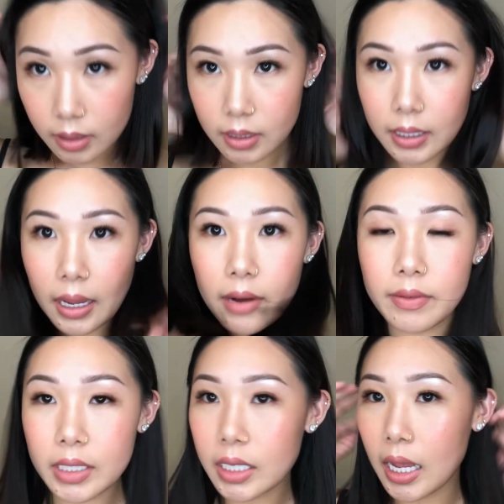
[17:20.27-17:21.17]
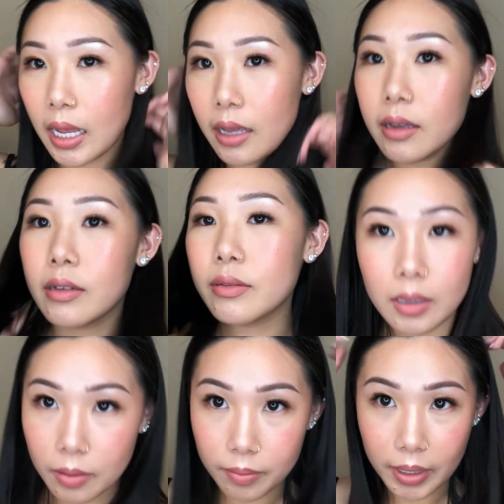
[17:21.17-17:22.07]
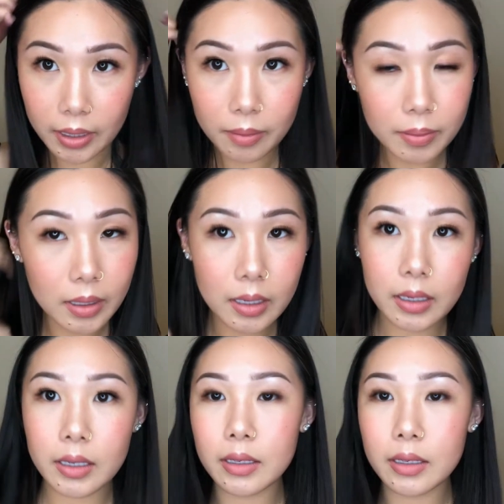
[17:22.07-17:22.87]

The everyday makeup look.